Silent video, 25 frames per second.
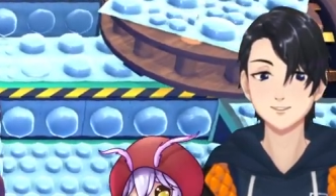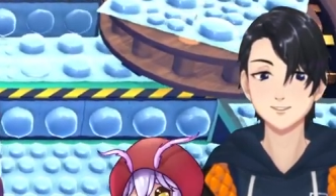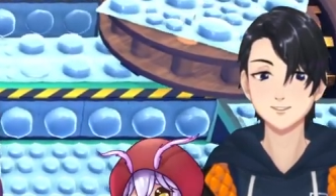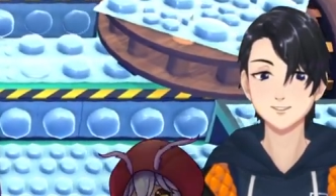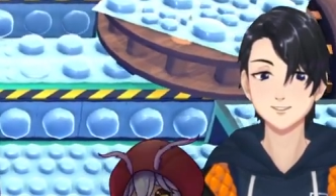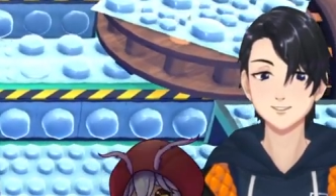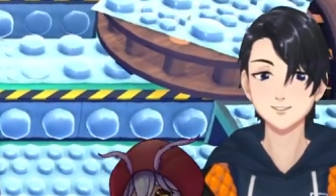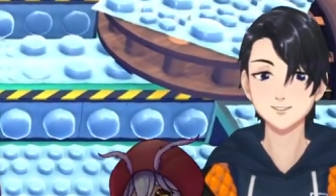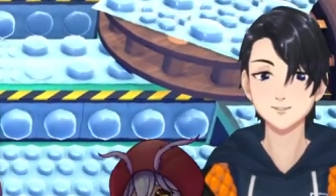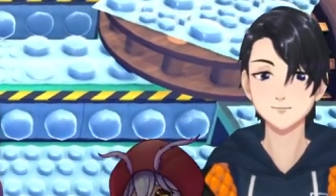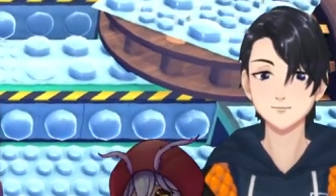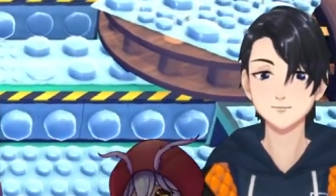What
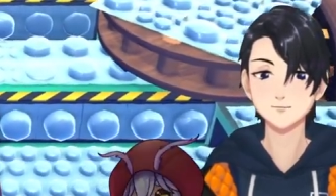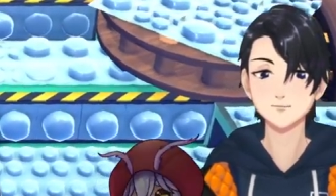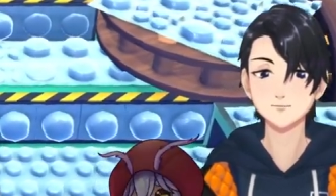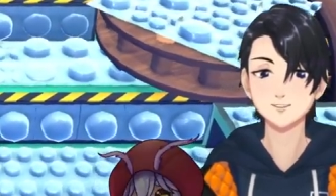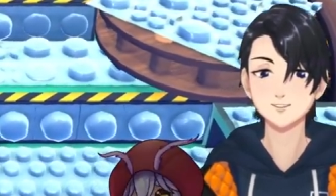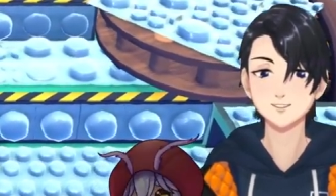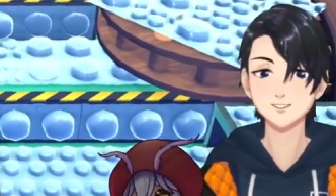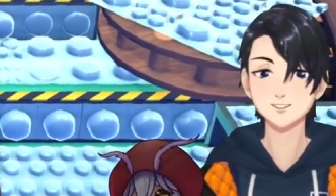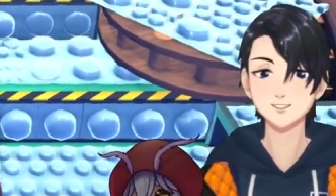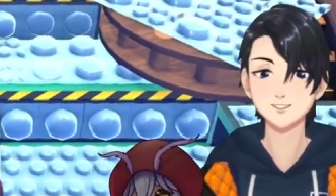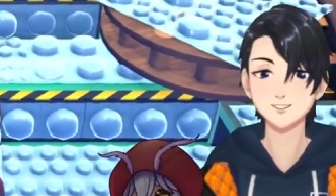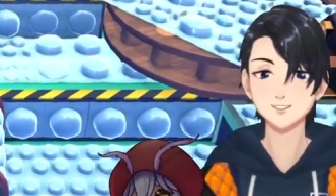do you
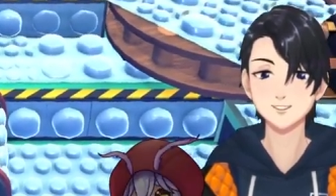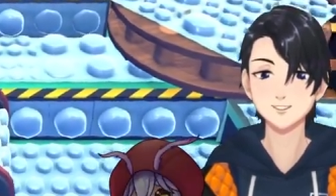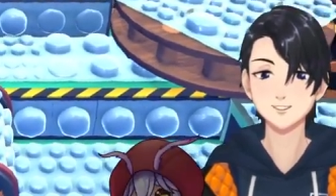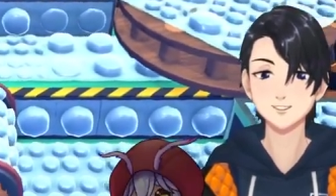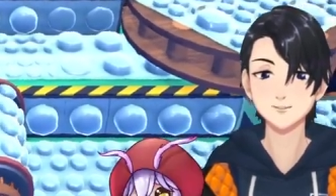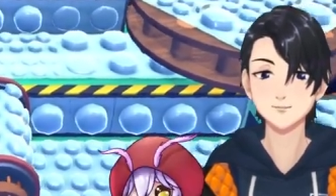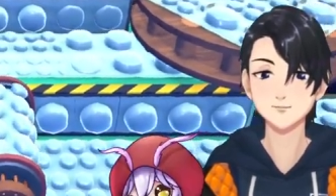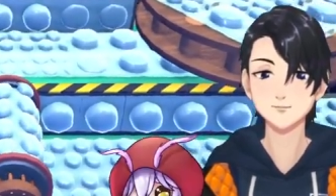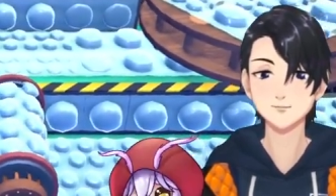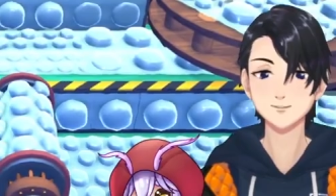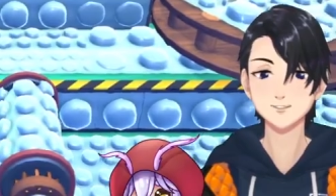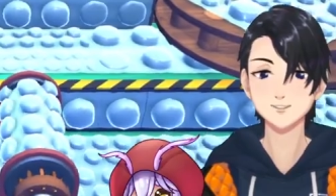mean? I was
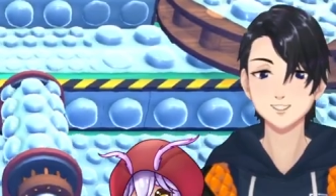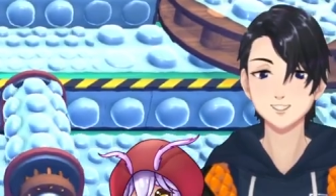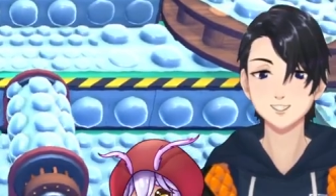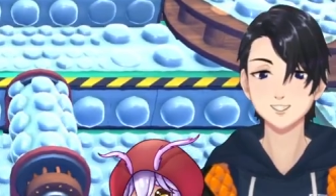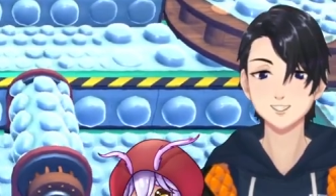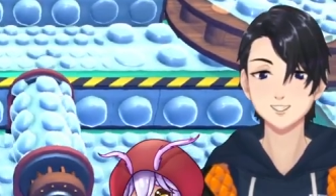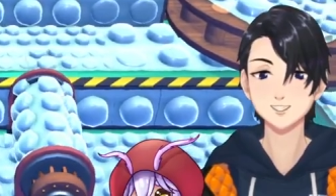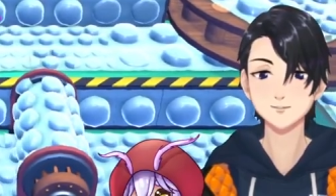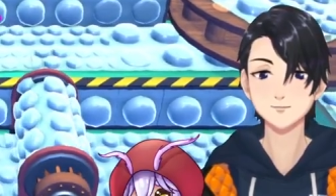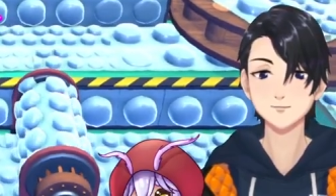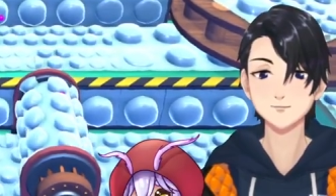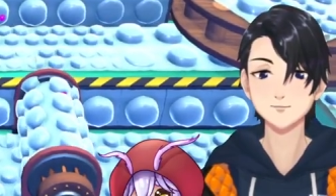I there, I'm
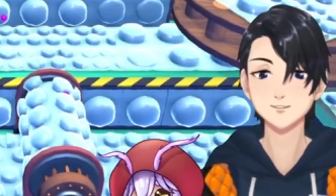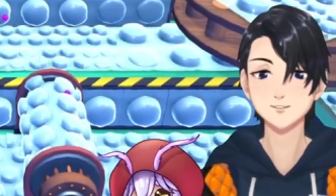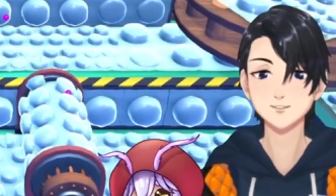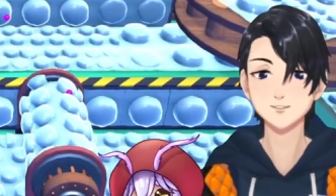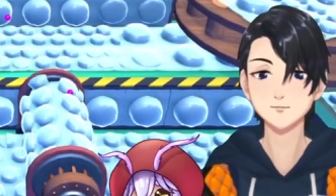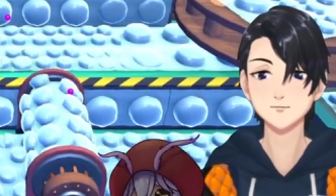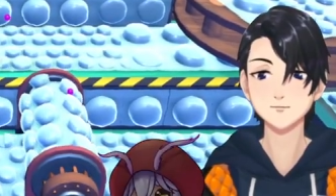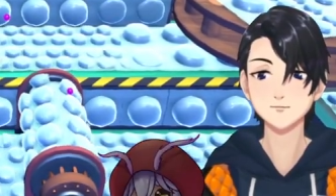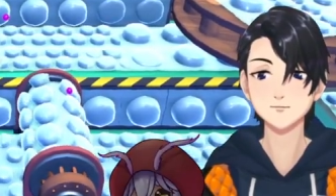alone. here.